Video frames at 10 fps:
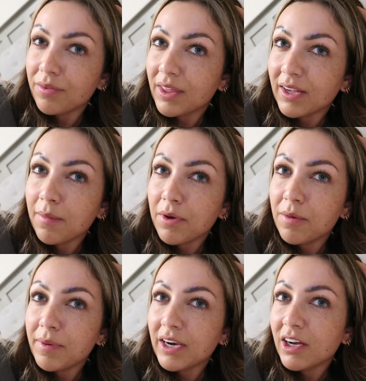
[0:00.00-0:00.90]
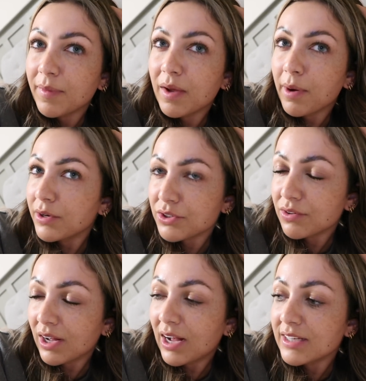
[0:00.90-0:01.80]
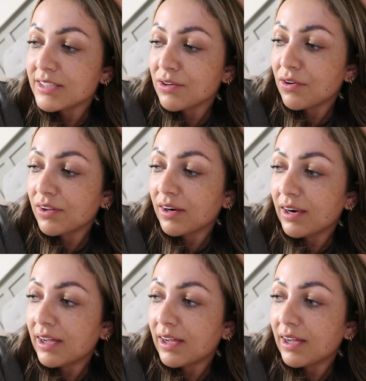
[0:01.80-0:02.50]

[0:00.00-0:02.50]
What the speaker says: I think I'm gonna be a little bit emotional, guys, not gonna